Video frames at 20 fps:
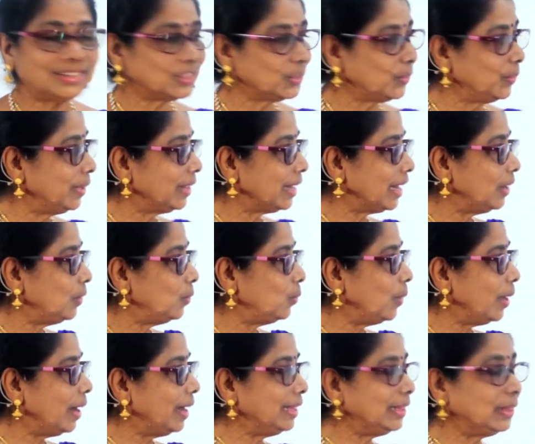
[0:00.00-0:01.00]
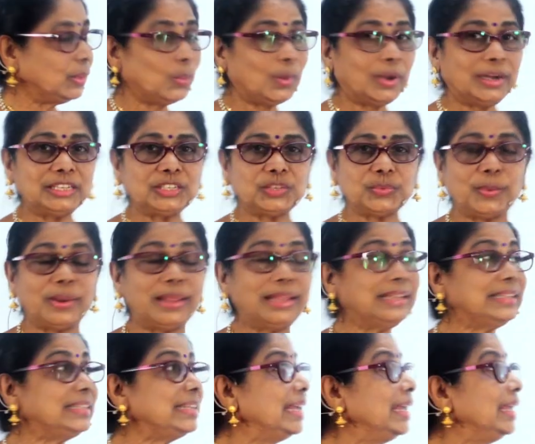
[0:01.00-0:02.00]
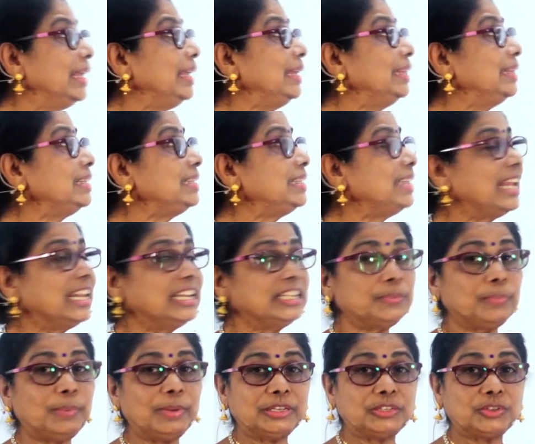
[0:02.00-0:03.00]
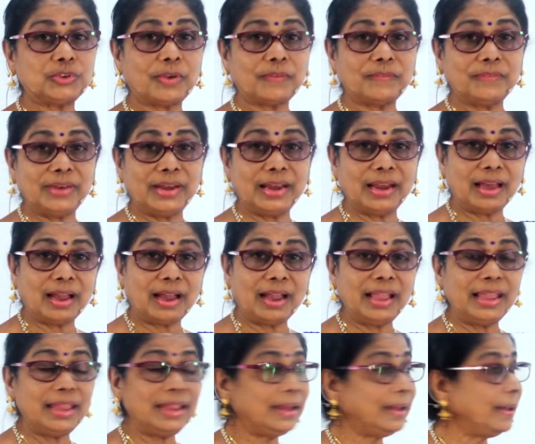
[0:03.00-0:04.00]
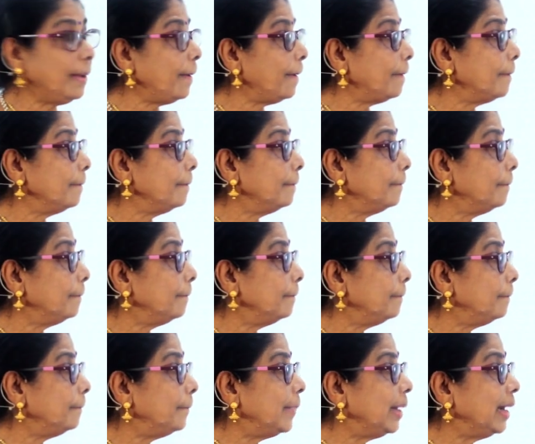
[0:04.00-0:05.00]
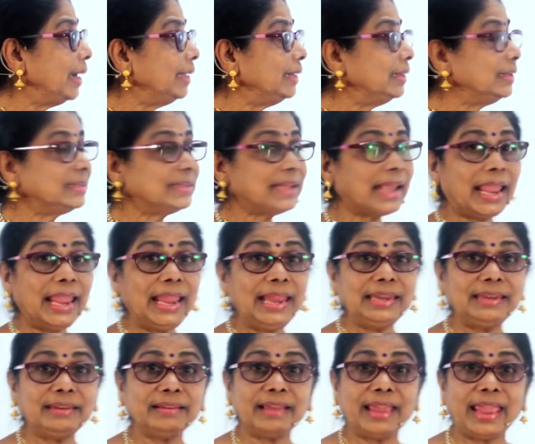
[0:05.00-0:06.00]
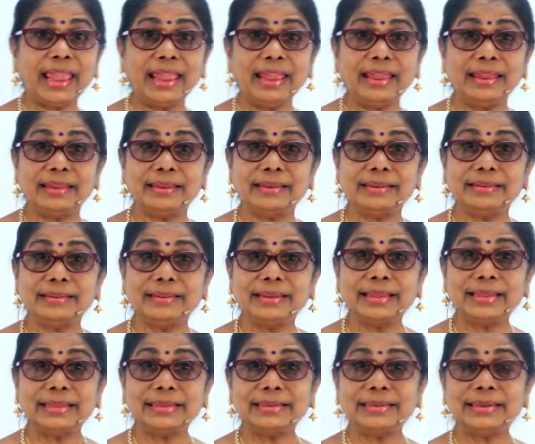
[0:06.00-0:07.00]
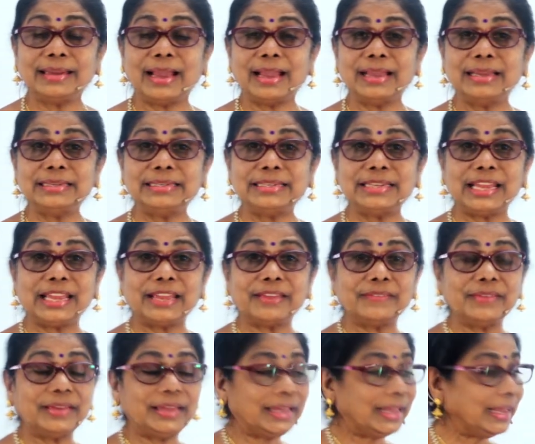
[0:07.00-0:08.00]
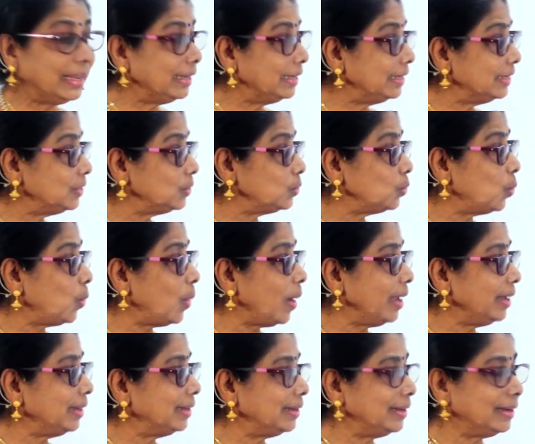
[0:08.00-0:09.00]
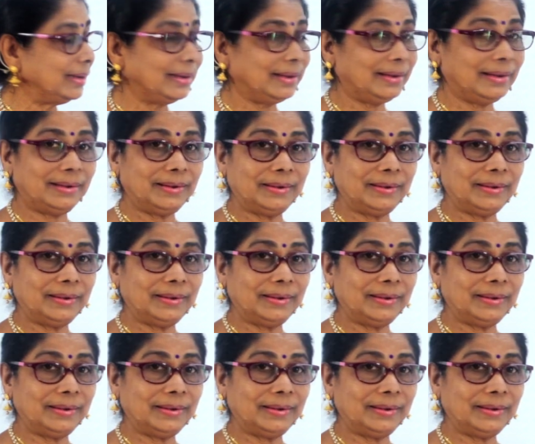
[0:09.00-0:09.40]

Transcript: So we write 1 in the ones place. In the tens place you have 9 minus 8 again. 9 take away 8 is 1.